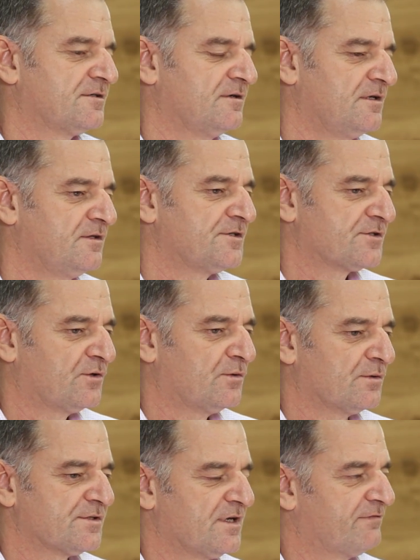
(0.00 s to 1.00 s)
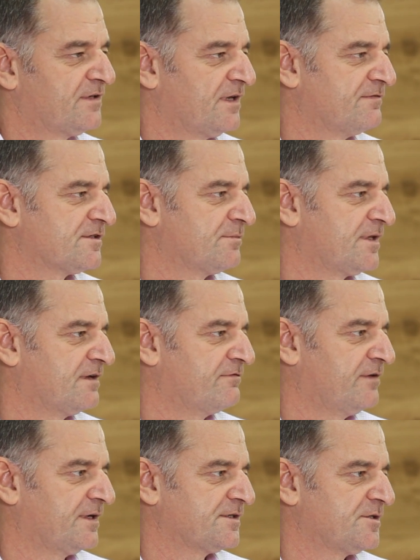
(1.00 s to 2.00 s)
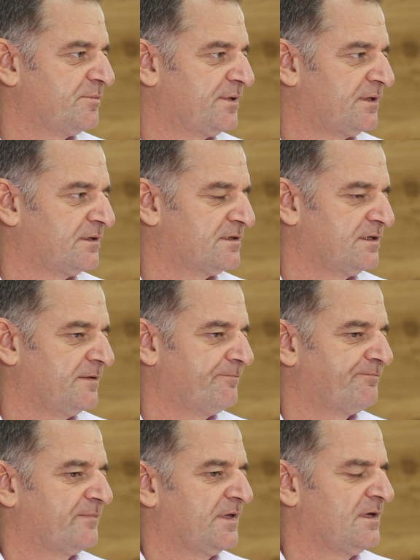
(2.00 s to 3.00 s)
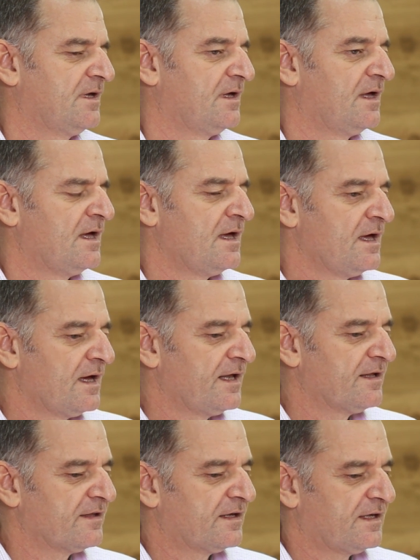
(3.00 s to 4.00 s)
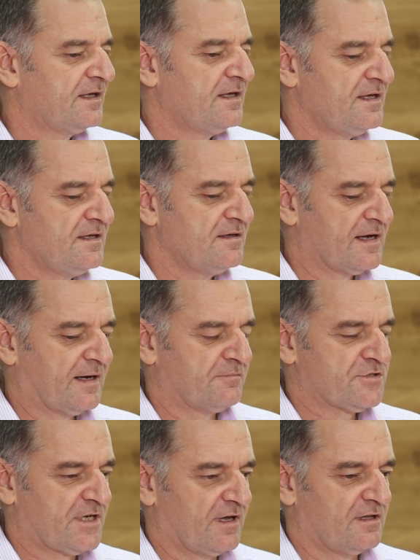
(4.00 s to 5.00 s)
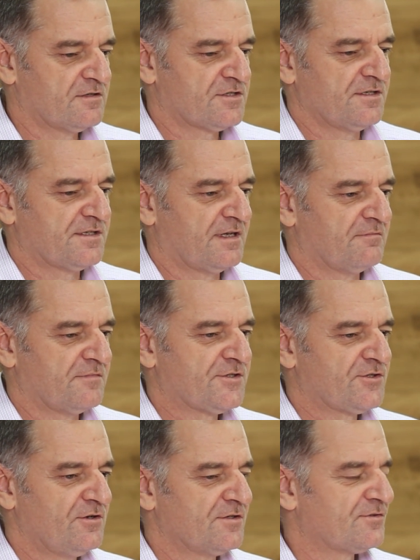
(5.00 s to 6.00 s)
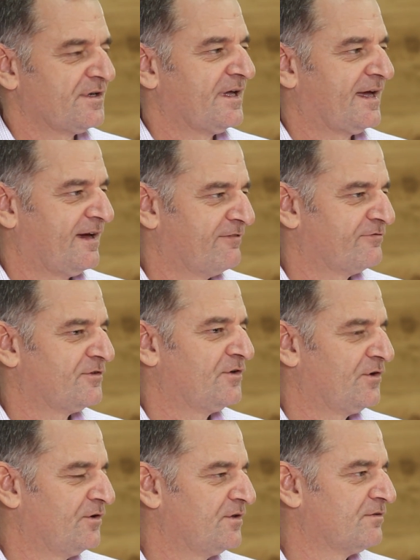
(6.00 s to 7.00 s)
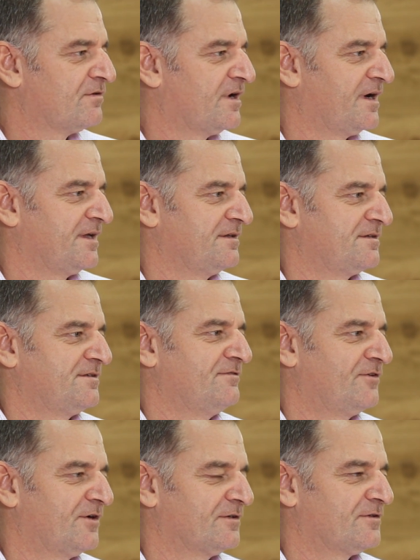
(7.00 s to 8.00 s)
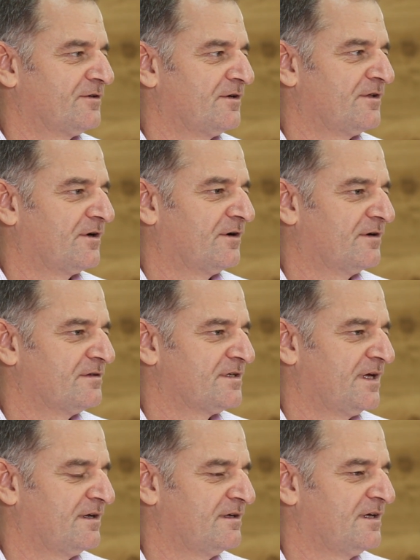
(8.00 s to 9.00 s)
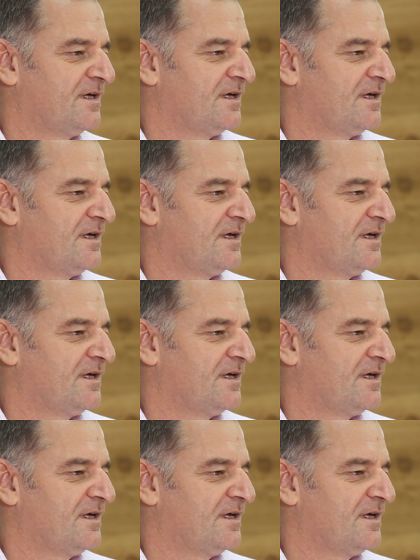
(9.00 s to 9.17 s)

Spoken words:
so in this course, you have to have some of that flexibility. Another key challenge is that students really have to know the rights. You've got to know the content.